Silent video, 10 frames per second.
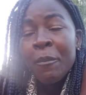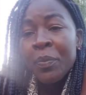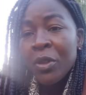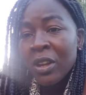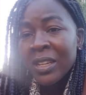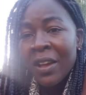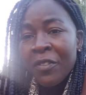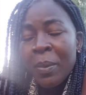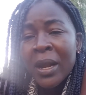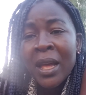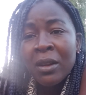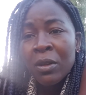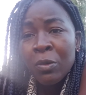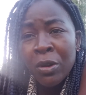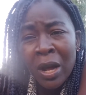Not everybody,
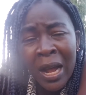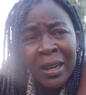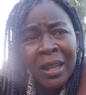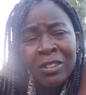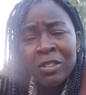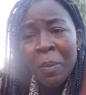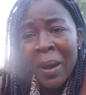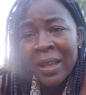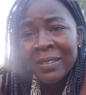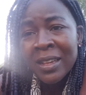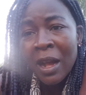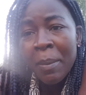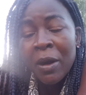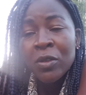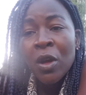and stop asking
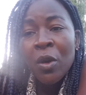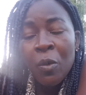about